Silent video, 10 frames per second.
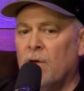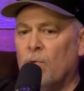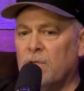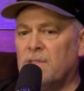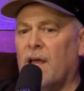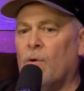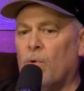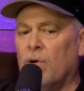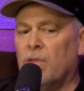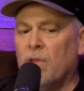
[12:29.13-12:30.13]
Was that
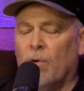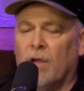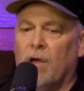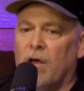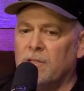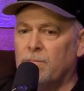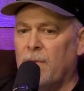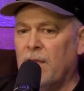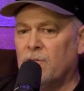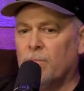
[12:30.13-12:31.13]
worth? No, it caused
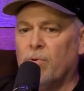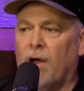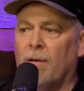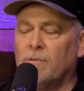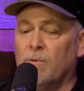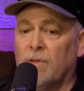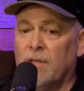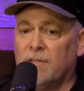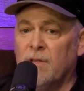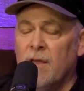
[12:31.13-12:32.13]
major problems with
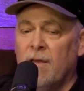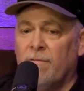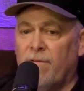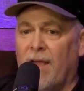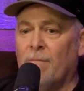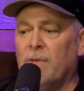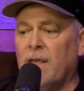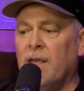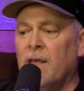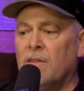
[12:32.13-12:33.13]
his
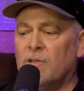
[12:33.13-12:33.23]
family.